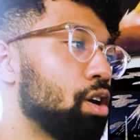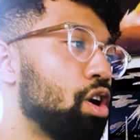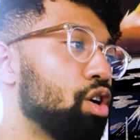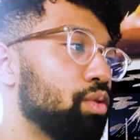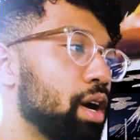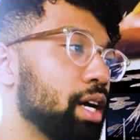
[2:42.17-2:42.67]

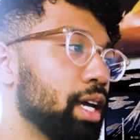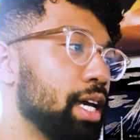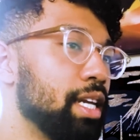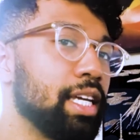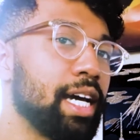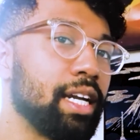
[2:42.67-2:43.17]
all rock
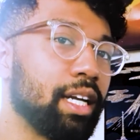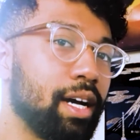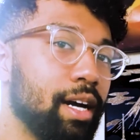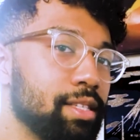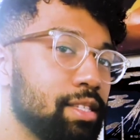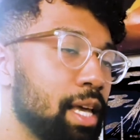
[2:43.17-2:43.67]
any kind of
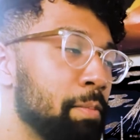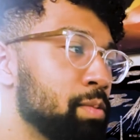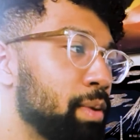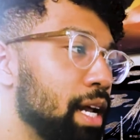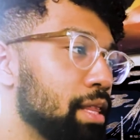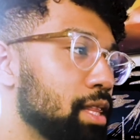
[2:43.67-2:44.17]
concepts,
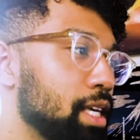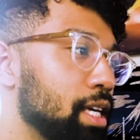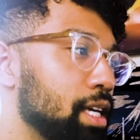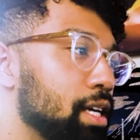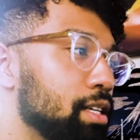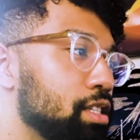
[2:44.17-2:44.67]
but I
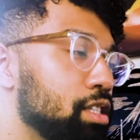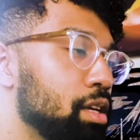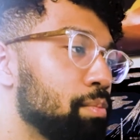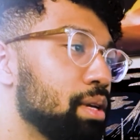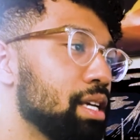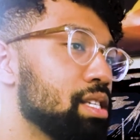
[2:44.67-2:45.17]
think
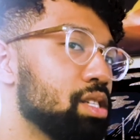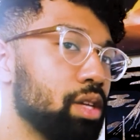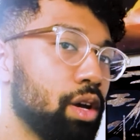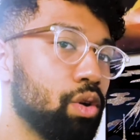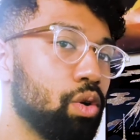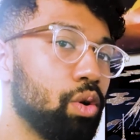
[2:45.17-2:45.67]
to be
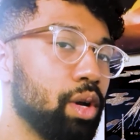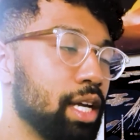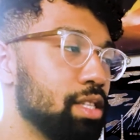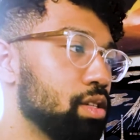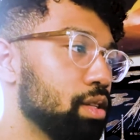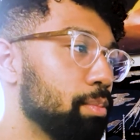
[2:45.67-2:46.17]
subtle
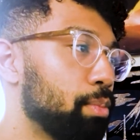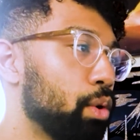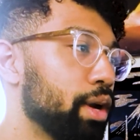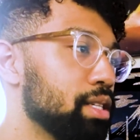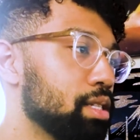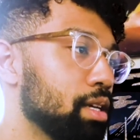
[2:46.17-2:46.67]
and to the
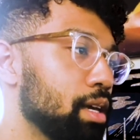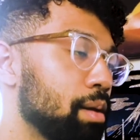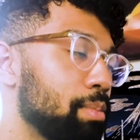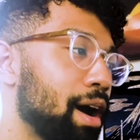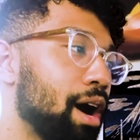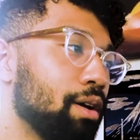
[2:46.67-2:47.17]
point
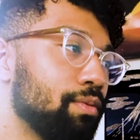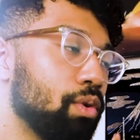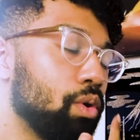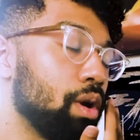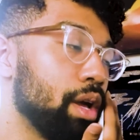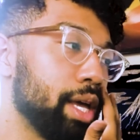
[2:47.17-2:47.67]
and
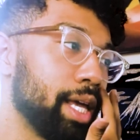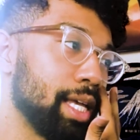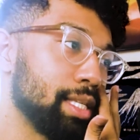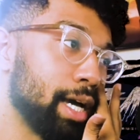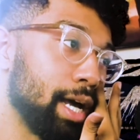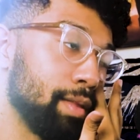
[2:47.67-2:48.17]
powerful
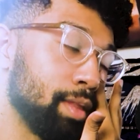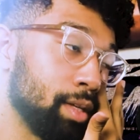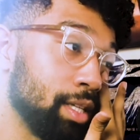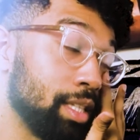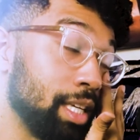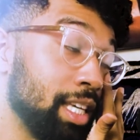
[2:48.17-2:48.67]
is kind of
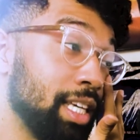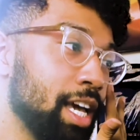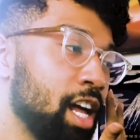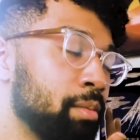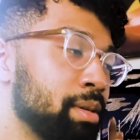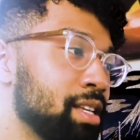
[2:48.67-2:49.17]
the key
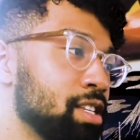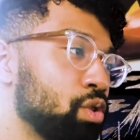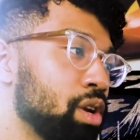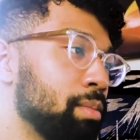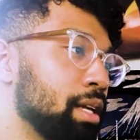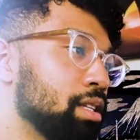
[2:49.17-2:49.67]
elements that's
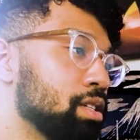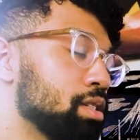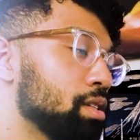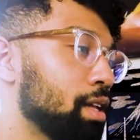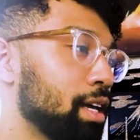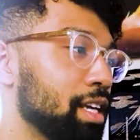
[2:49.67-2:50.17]
going to make
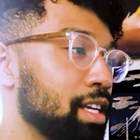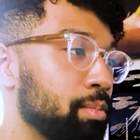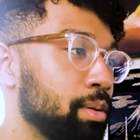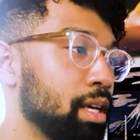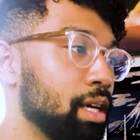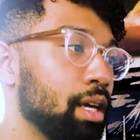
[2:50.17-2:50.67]
this like
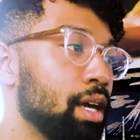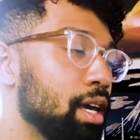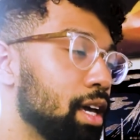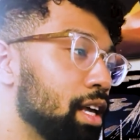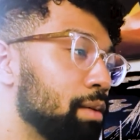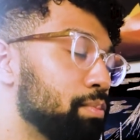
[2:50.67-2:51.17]
EP
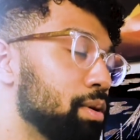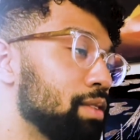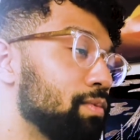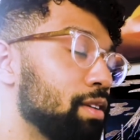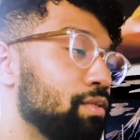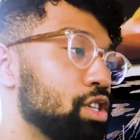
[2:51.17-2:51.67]
and
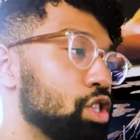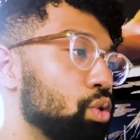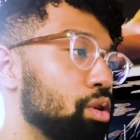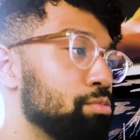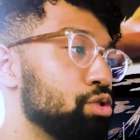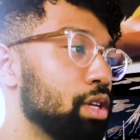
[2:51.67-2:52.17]

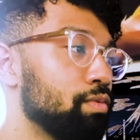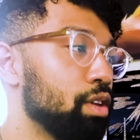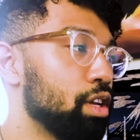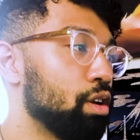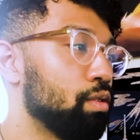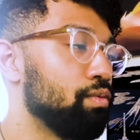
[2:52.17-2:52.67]
eventual music
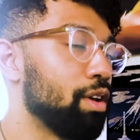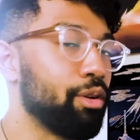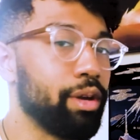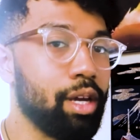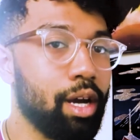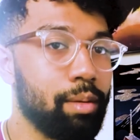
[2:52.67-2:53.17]
video
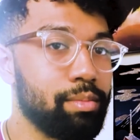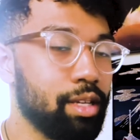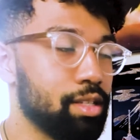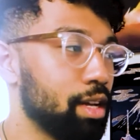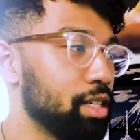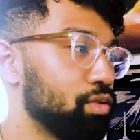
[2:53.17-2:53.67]
very
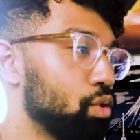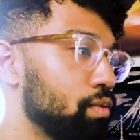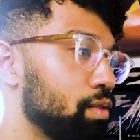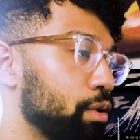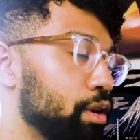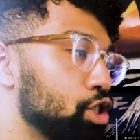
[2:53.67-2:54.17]
successful
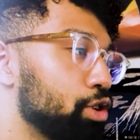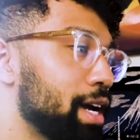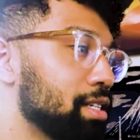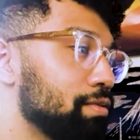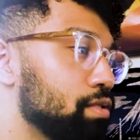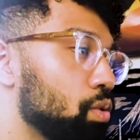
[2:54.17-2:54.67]
and very
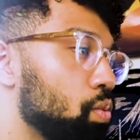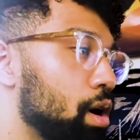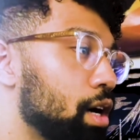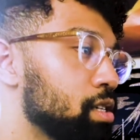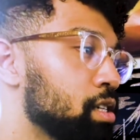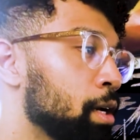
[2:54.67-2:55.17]
attractive to watch.